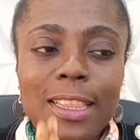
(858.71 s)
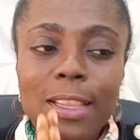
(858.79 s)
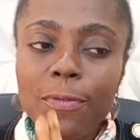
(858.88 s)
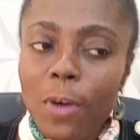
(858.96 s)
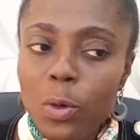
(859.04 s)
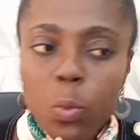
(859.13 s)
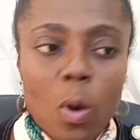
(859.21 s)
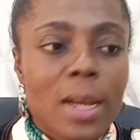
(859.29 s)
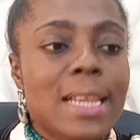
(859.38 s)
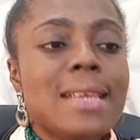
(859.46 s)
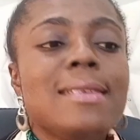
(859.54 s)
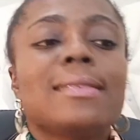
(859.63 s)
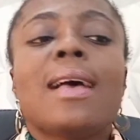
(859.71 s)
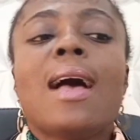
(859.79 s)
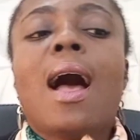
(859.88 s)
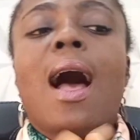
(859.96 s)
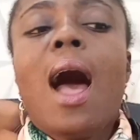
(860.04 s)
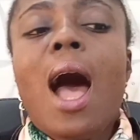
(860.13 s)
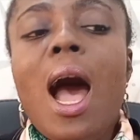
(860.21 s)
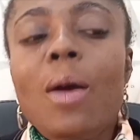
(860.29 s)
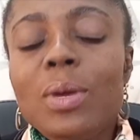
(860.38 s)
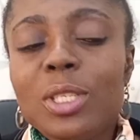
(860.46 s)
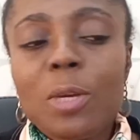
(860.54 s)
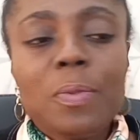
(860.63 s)
The fourth one is,
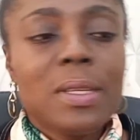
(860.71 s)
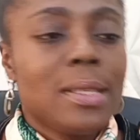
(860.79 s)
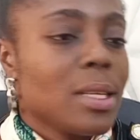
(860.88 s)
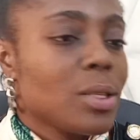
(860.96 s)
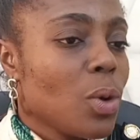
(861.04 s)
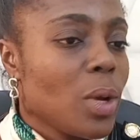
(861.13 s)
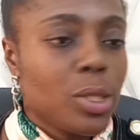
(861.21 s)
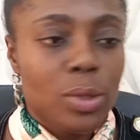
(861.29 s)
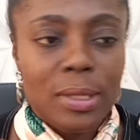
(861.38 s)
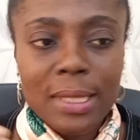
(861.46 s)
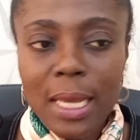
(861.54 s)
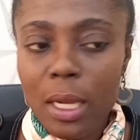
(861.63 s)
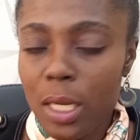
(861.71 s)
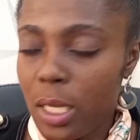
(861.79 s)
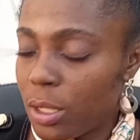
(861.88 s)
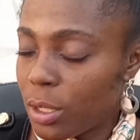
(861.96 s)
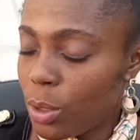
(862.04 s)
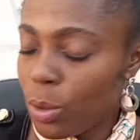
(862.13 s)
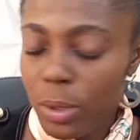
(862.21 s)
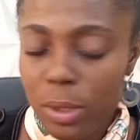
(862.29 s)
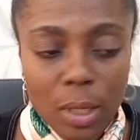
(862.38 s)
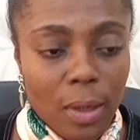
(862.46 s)
how is your business going to sell its goods